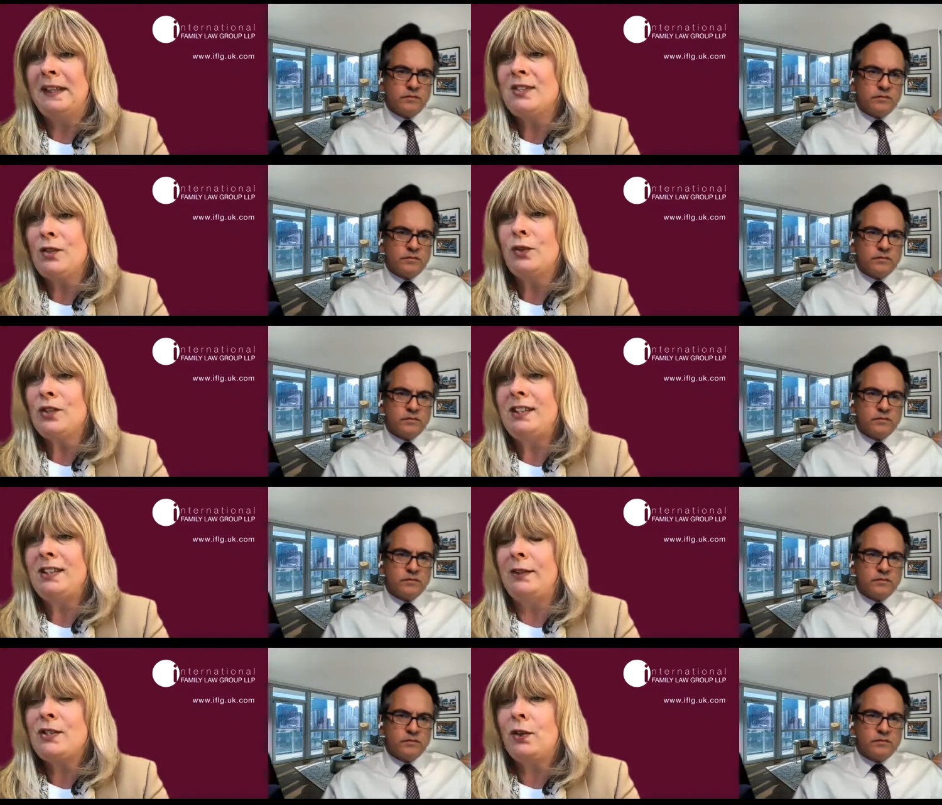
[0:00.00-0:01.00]
Speaker 1: is not a you
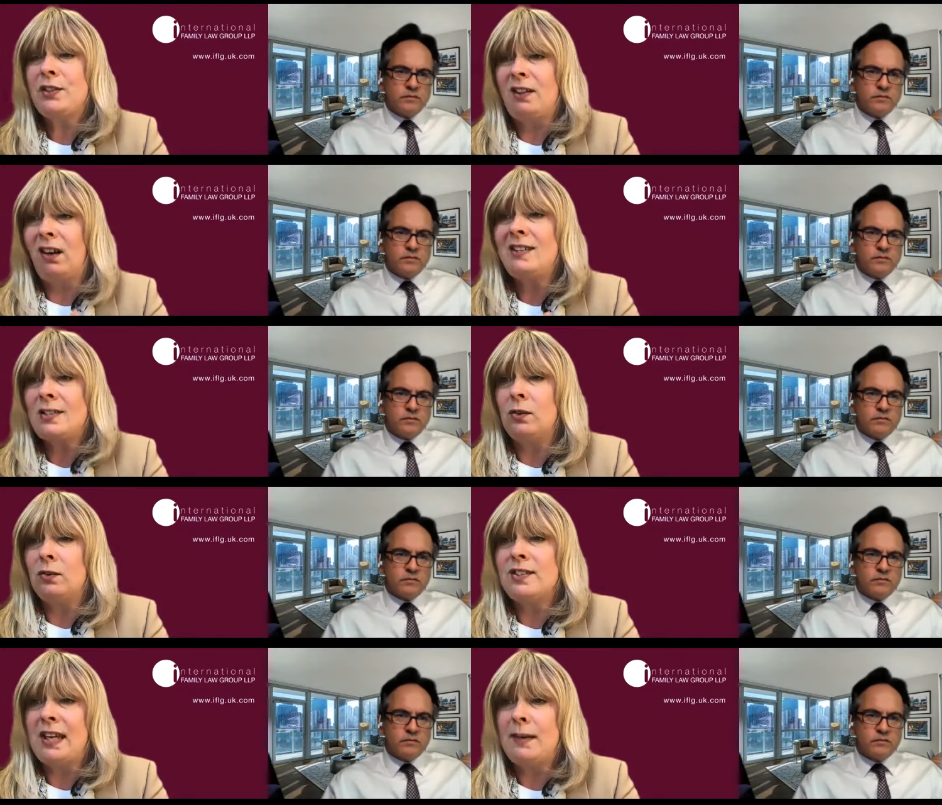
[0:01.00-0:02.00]
know is not a nice
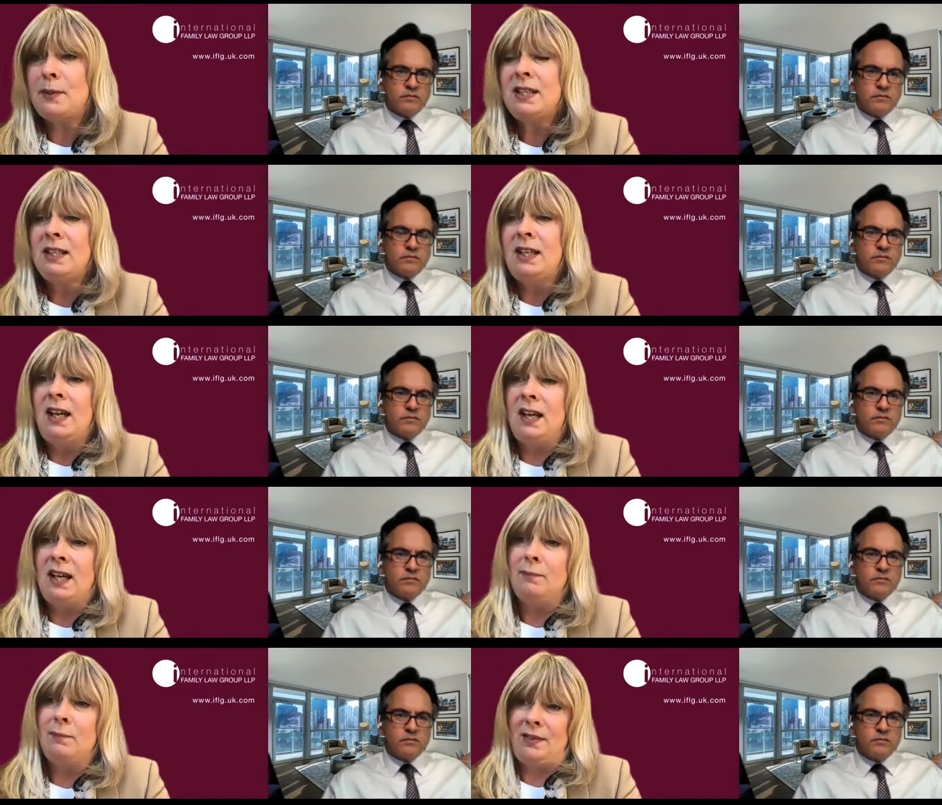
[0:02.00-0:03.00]
concept,
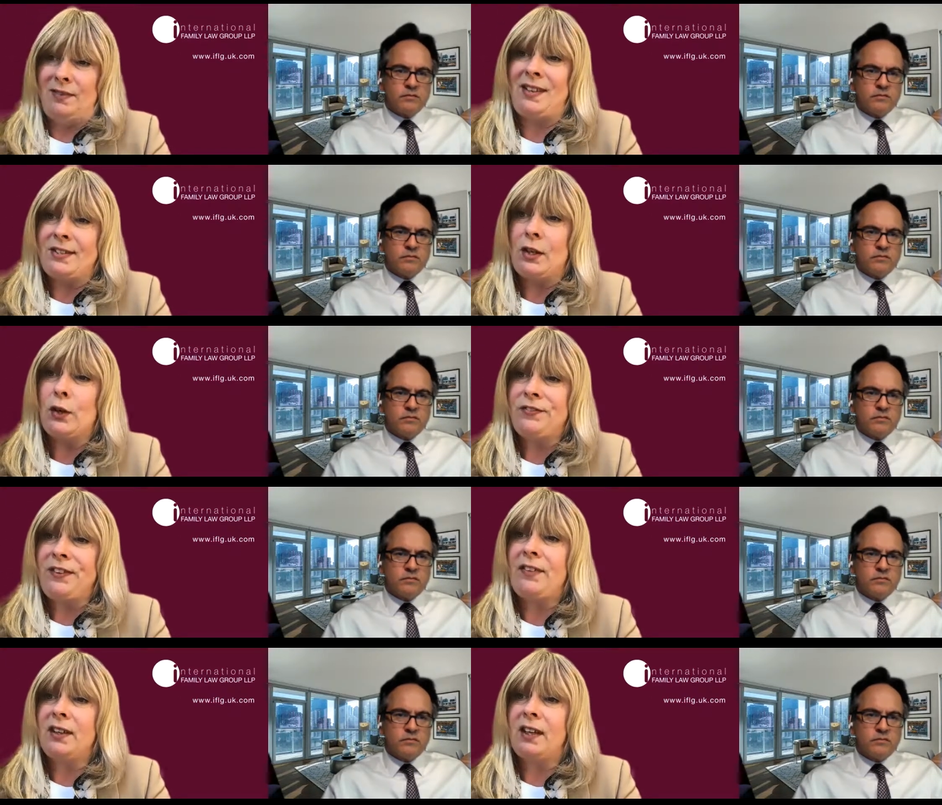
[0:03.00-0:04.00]
um, there's a lot of
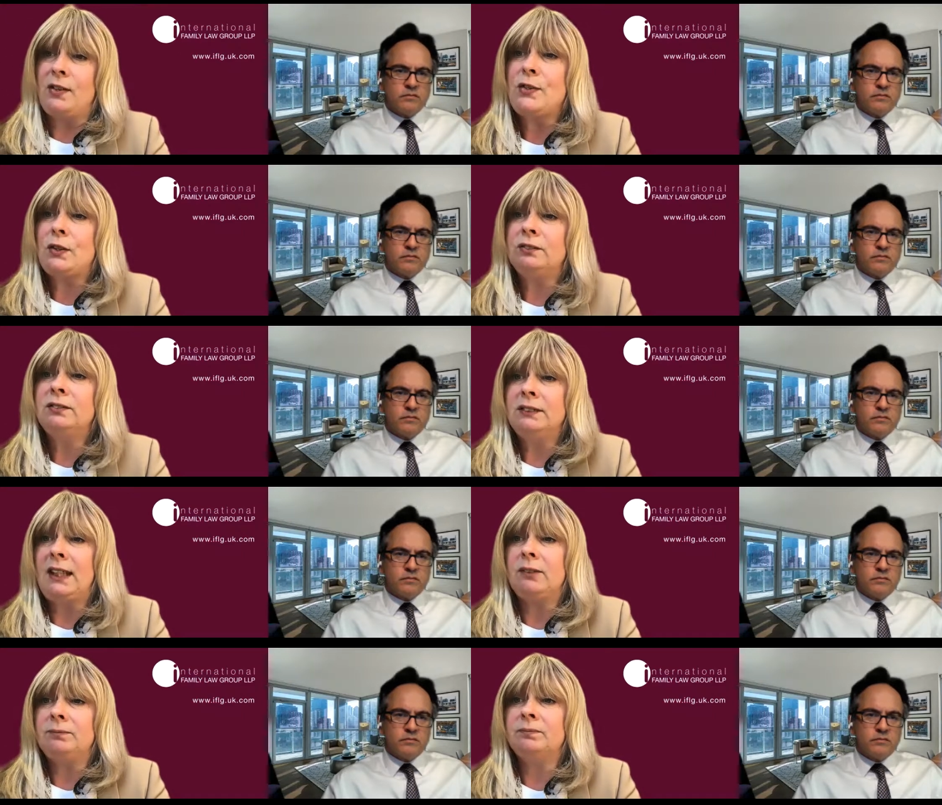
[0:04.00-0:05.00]
that that goes on.
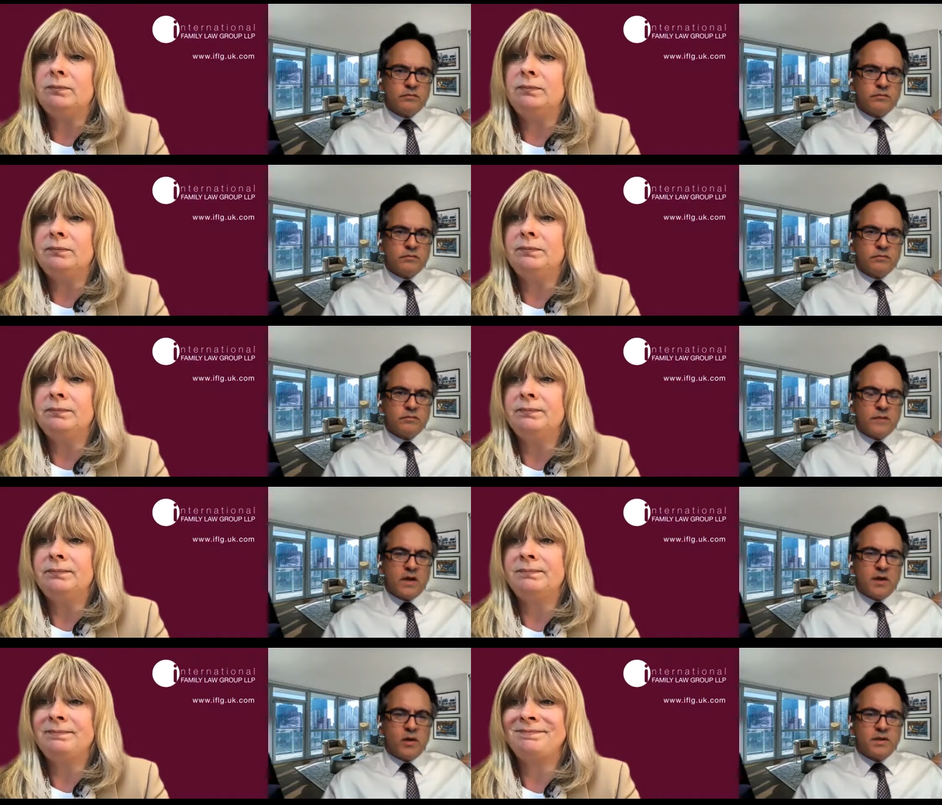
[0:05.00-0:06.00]
Yeah.
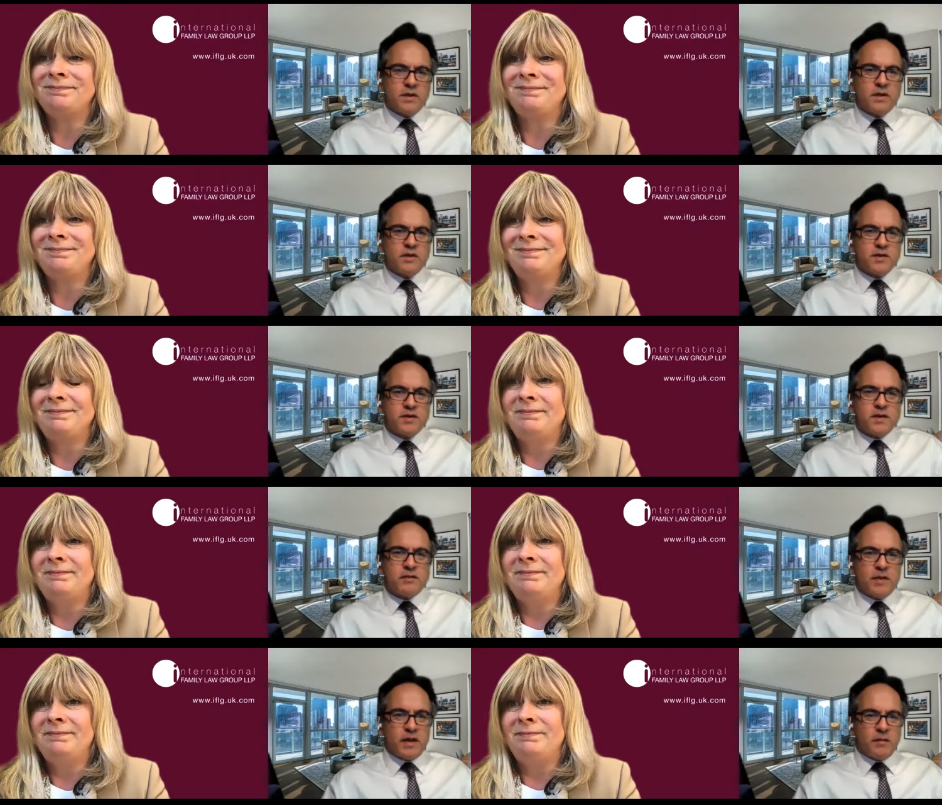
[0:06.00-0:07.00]
Speaker 2: Well, it's
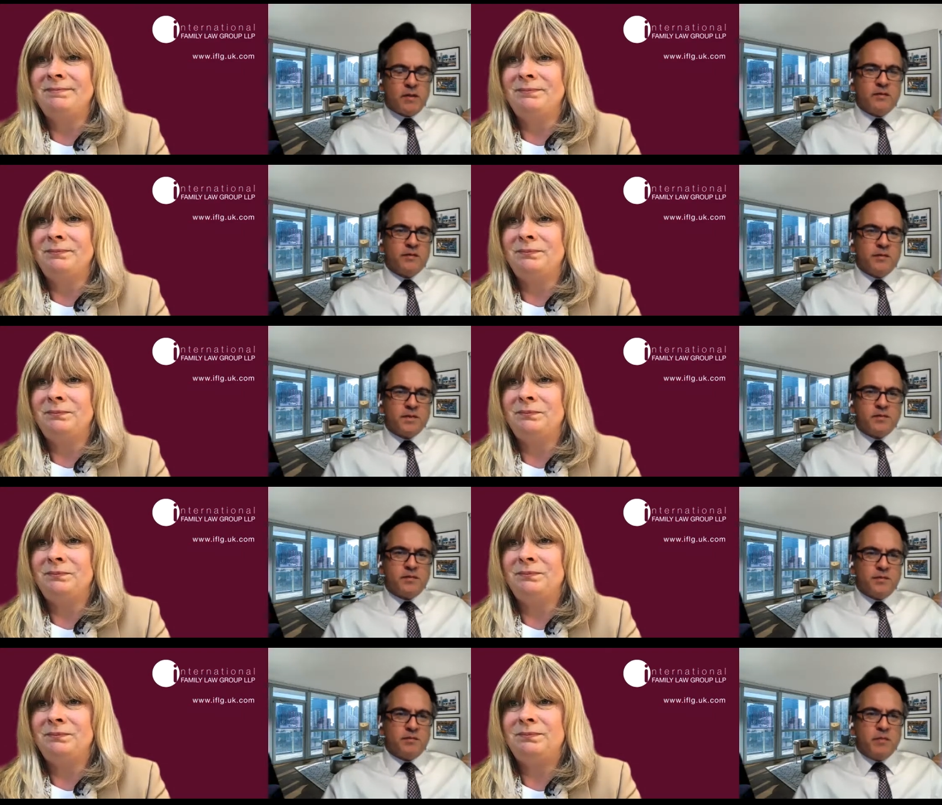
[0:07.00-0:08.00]
interesting um, and
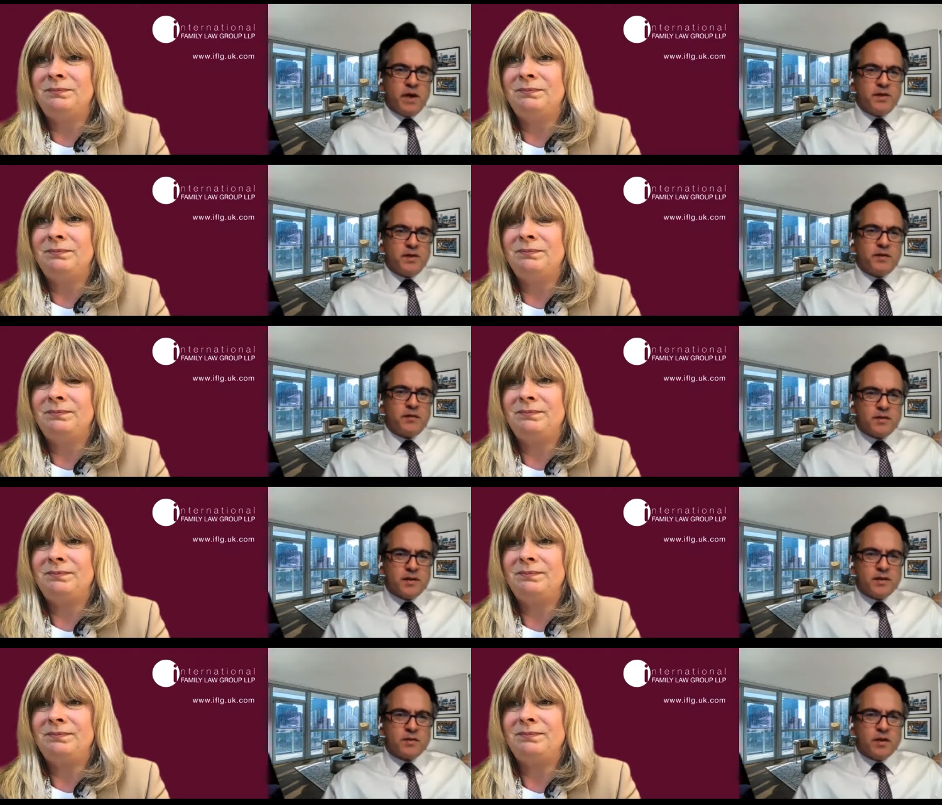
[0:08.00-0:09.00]
some major
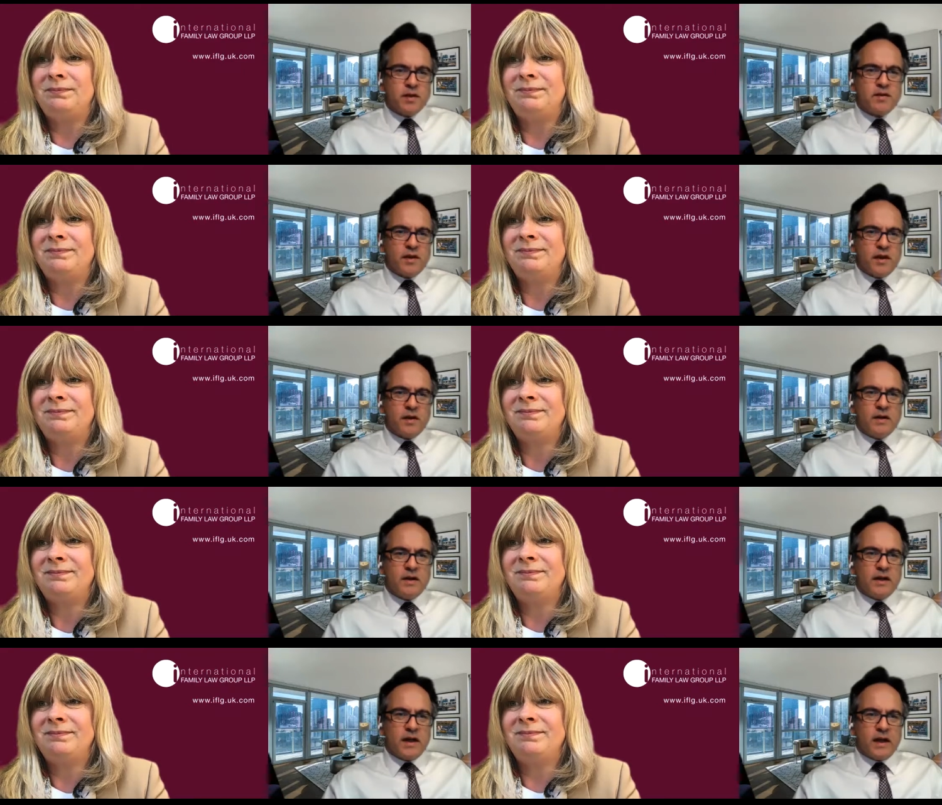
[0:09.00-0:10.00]
differences with uh,
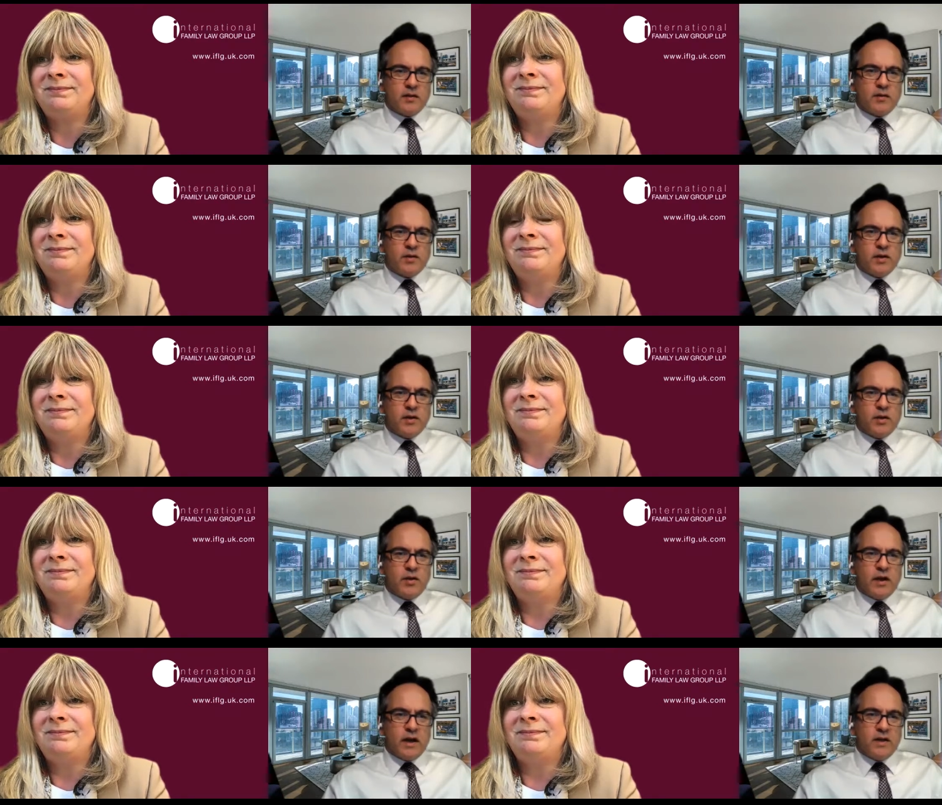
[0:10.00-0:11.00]
California
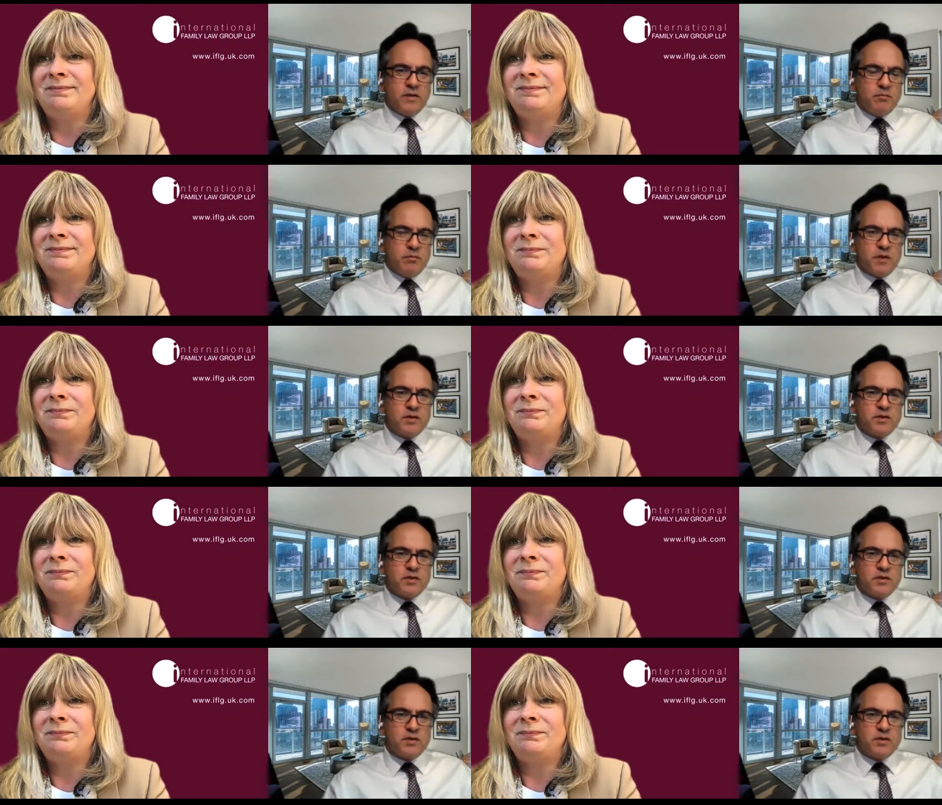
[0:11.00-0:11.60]
law and most